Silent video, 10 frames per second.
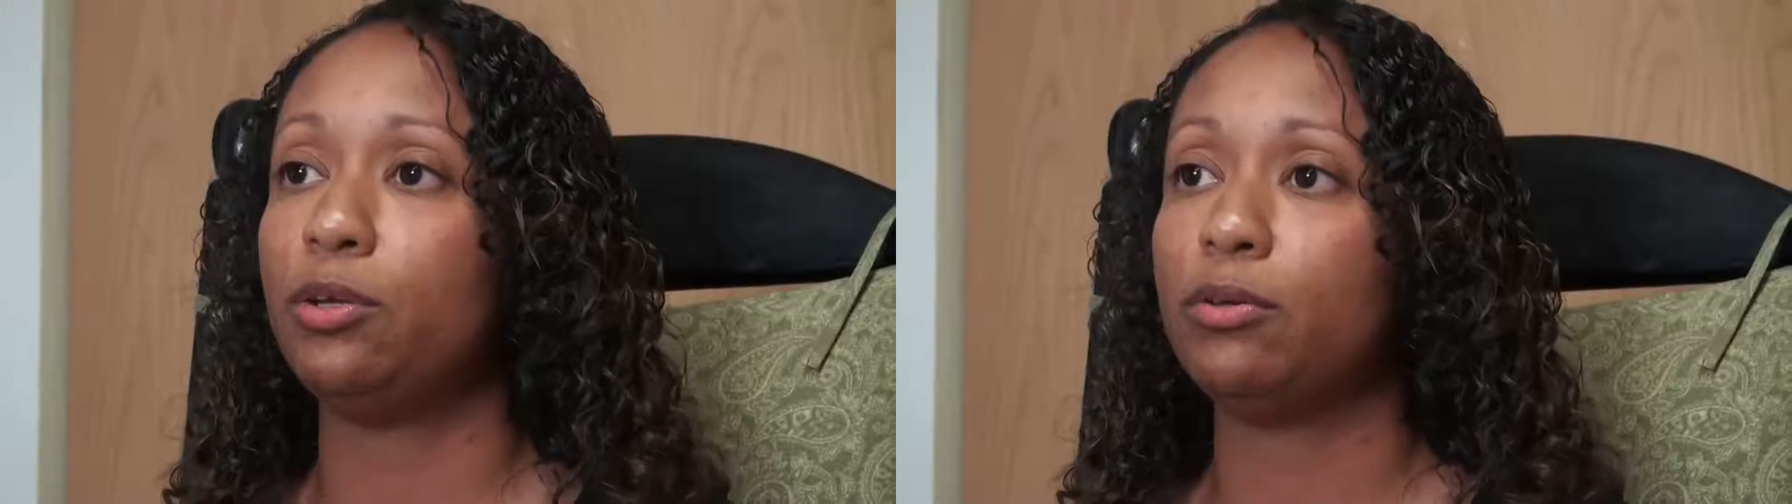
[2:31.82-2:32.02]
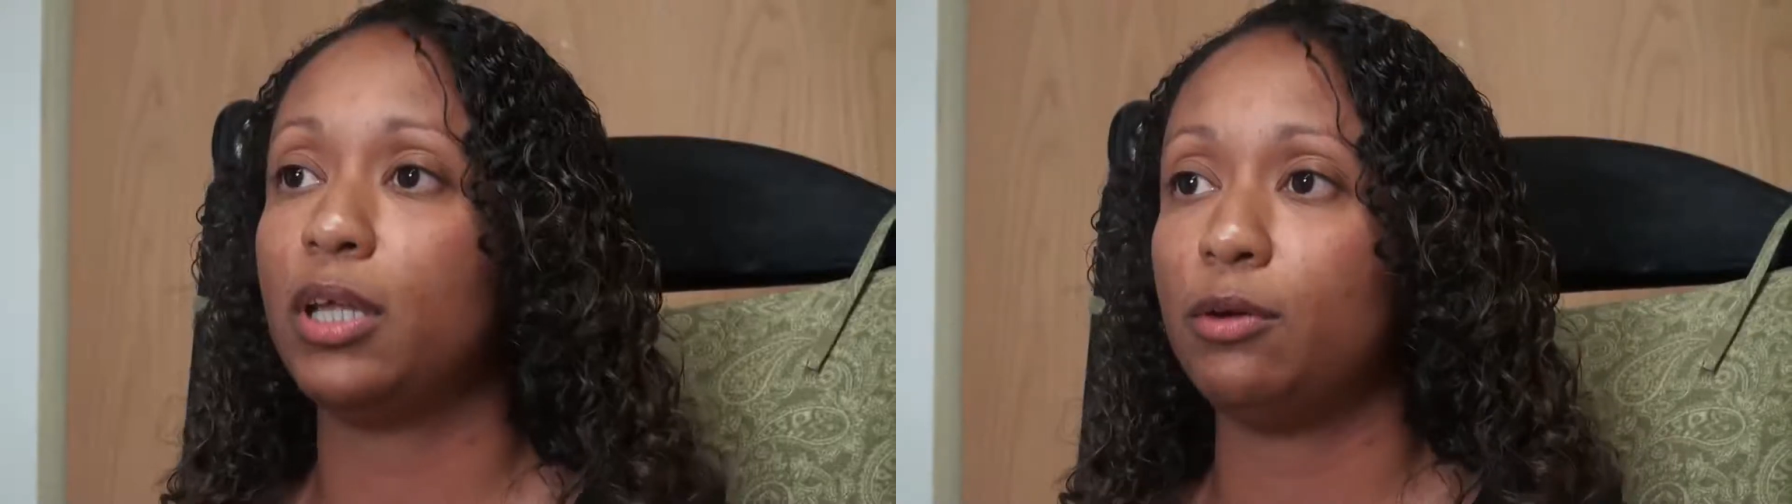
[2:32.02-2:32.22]

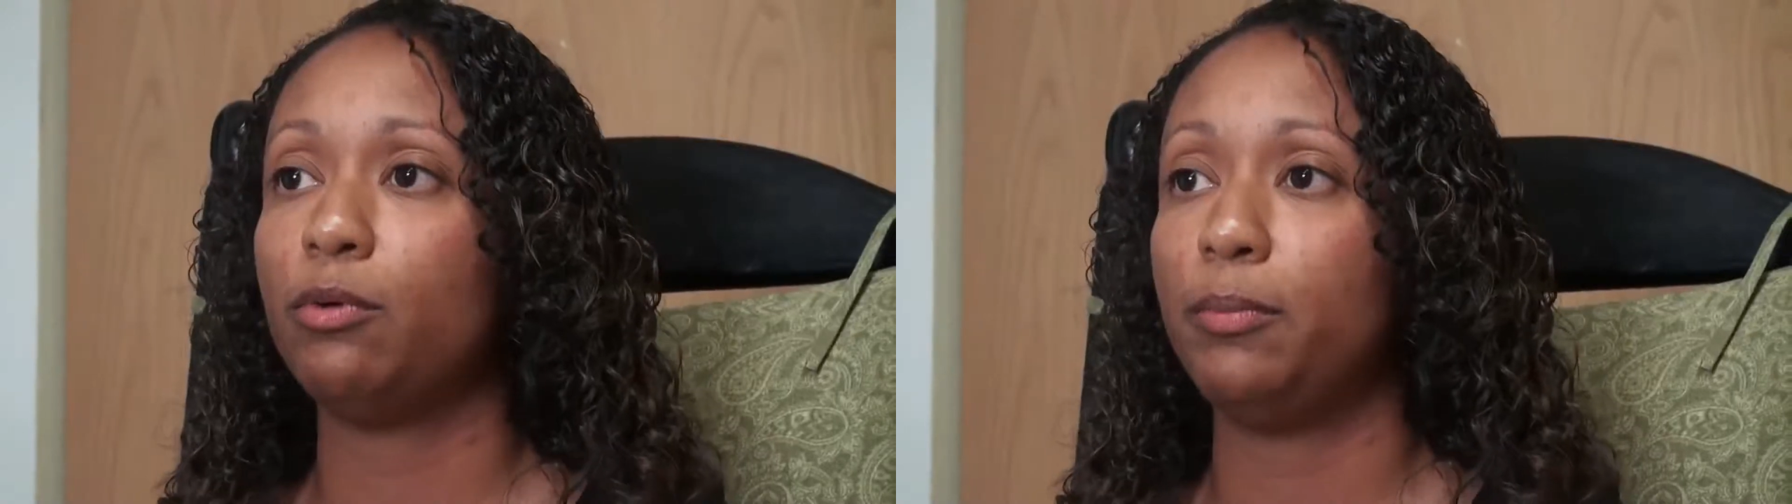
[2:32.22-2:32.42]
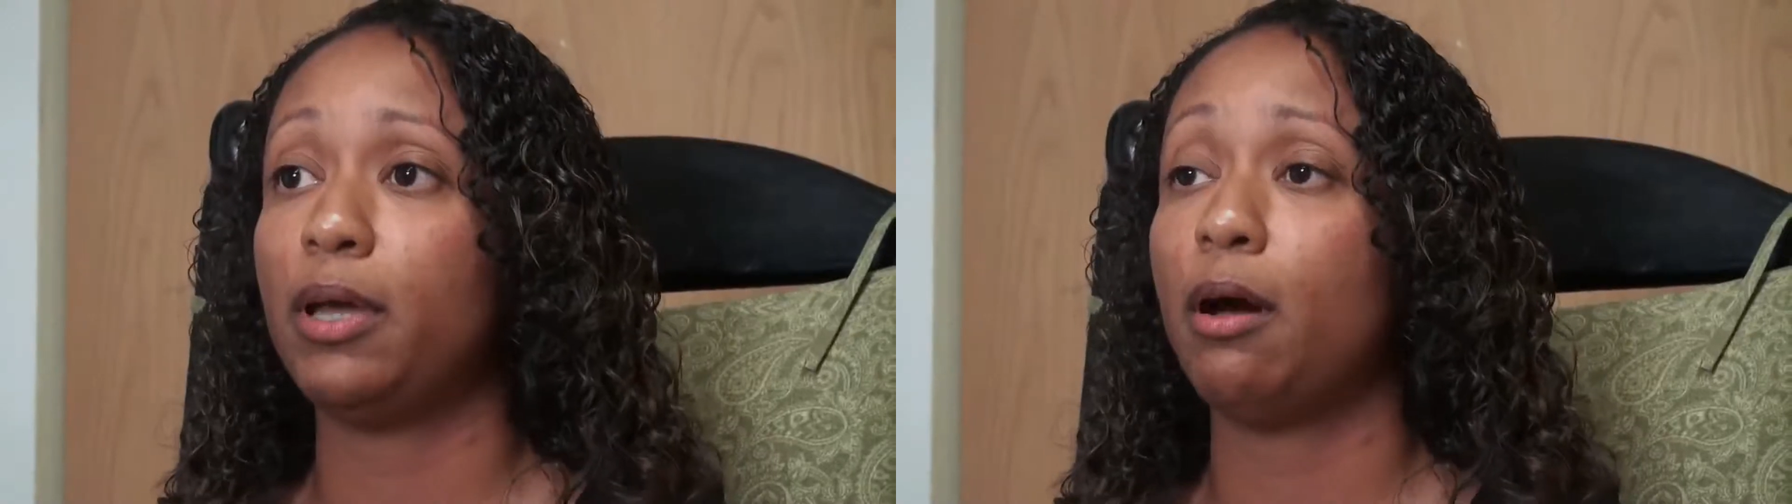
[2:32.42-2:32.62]
knew that it
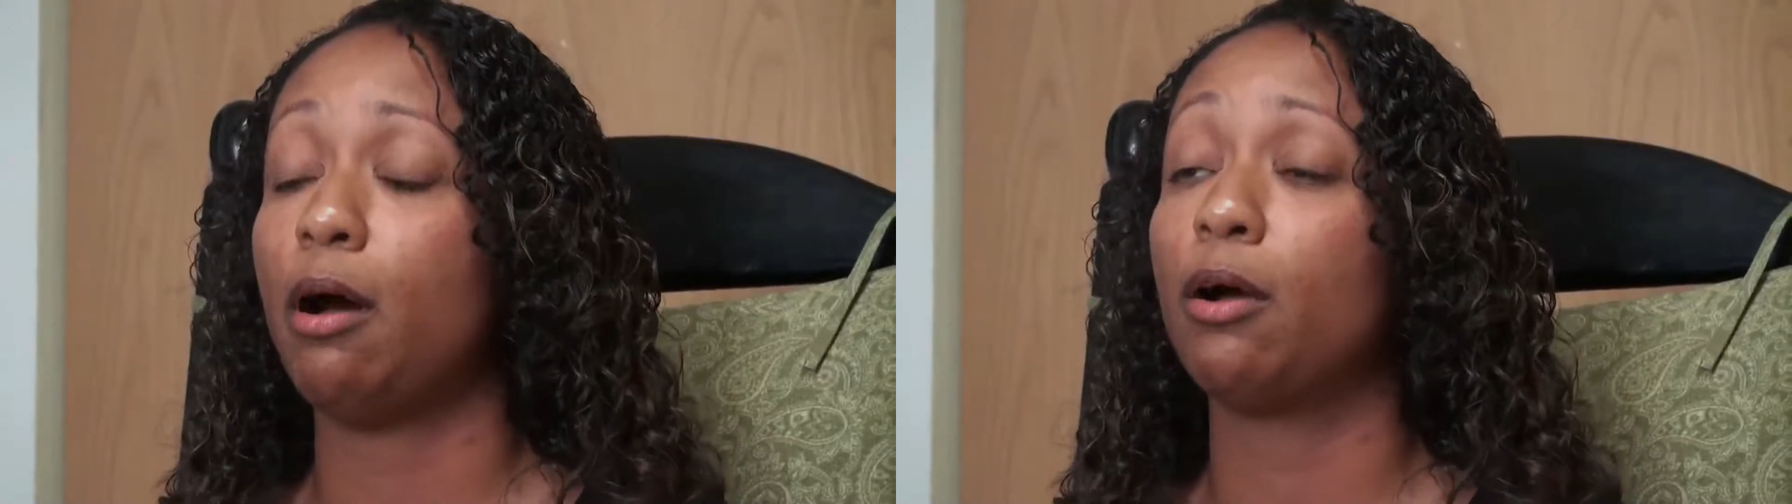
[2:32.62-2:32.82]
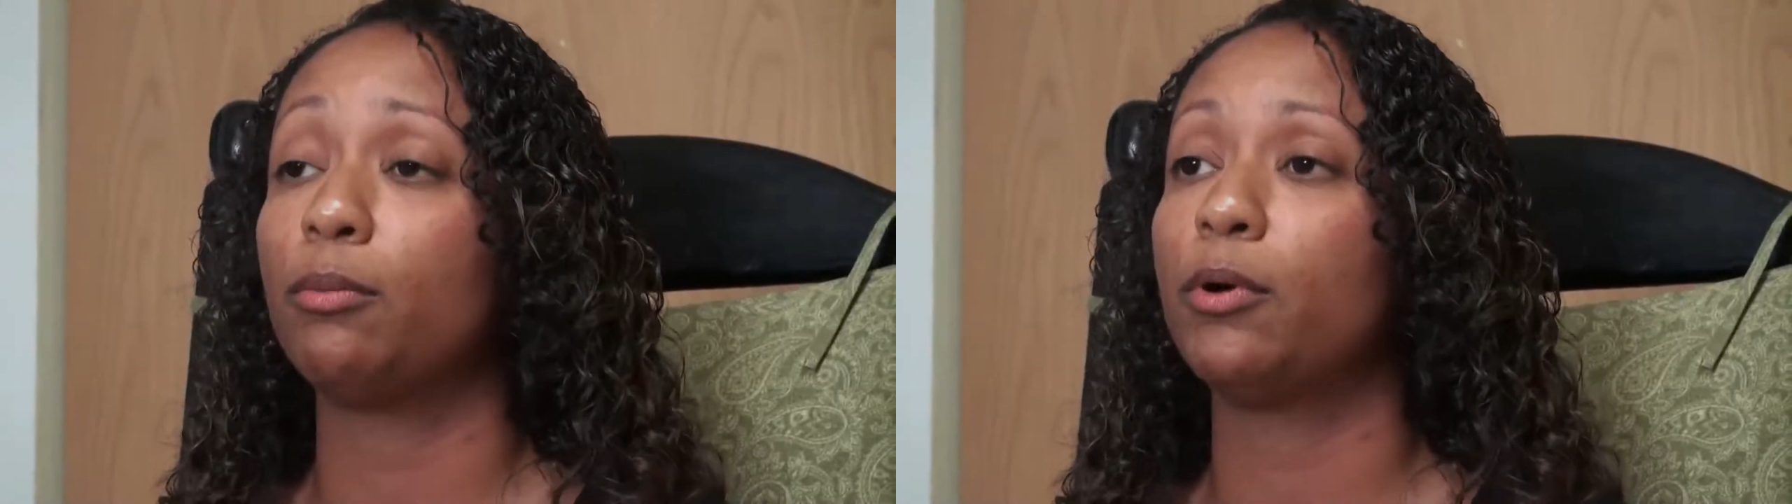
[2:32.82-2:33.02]
would be a
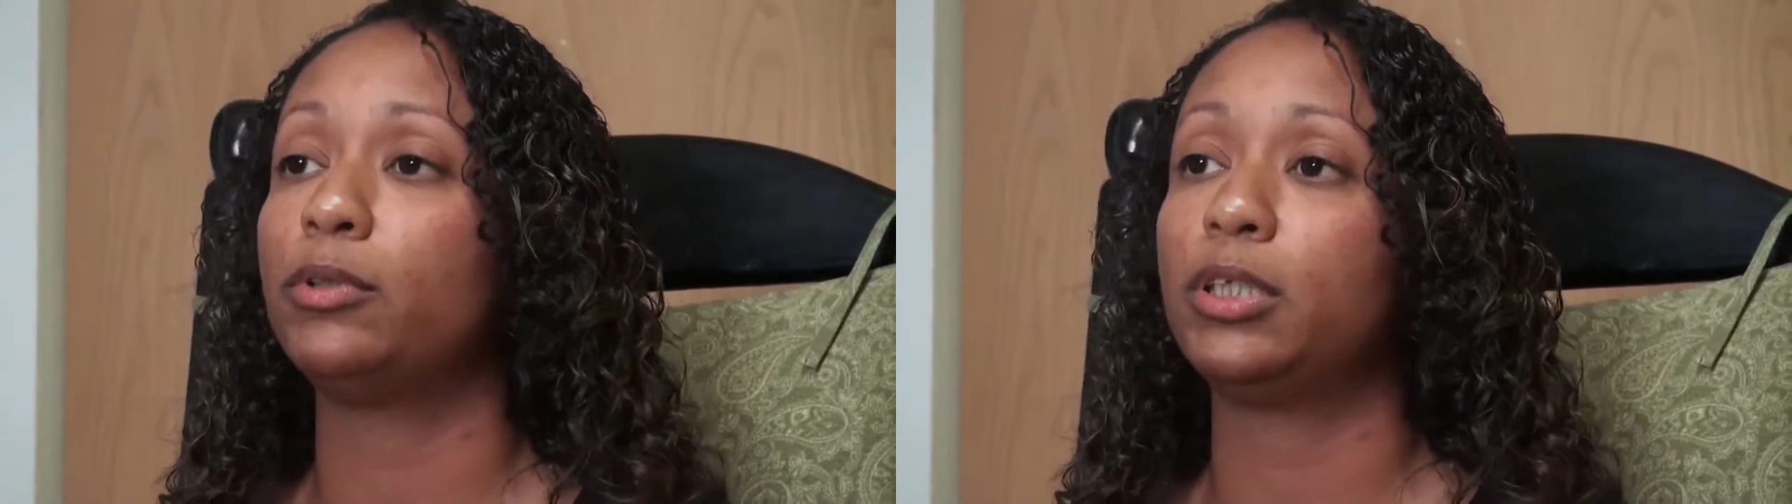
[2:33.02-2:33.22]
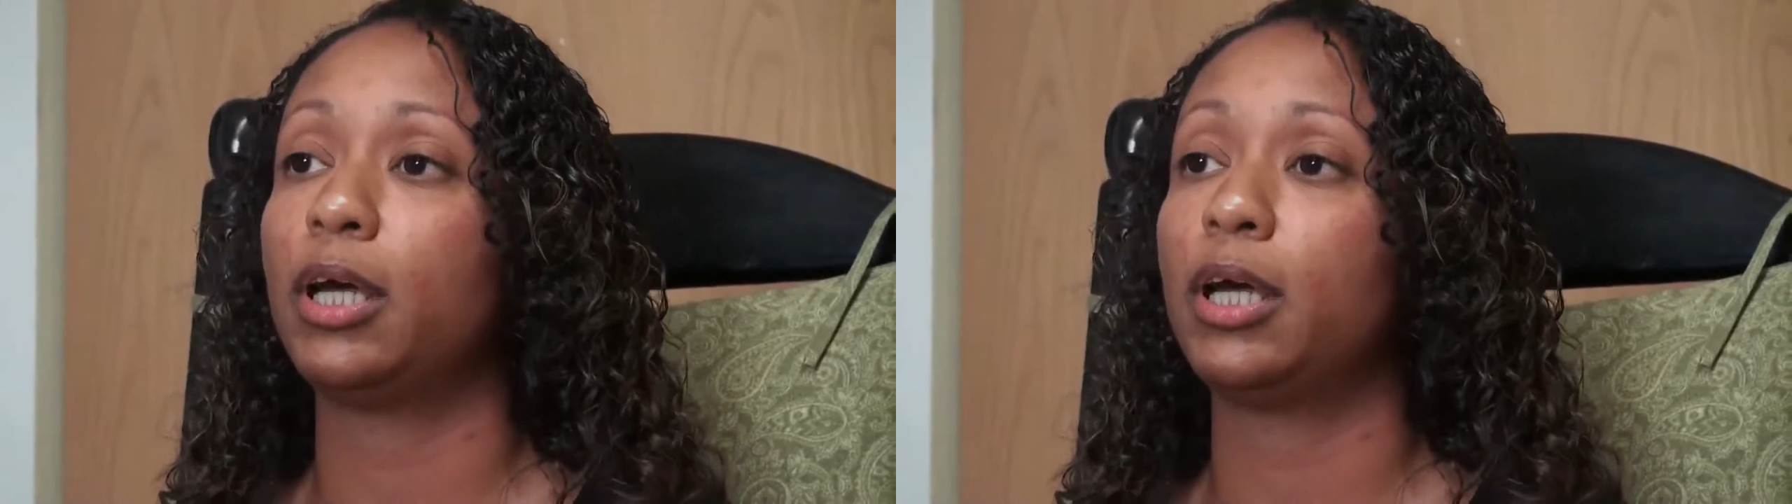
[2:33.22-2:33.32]
hard road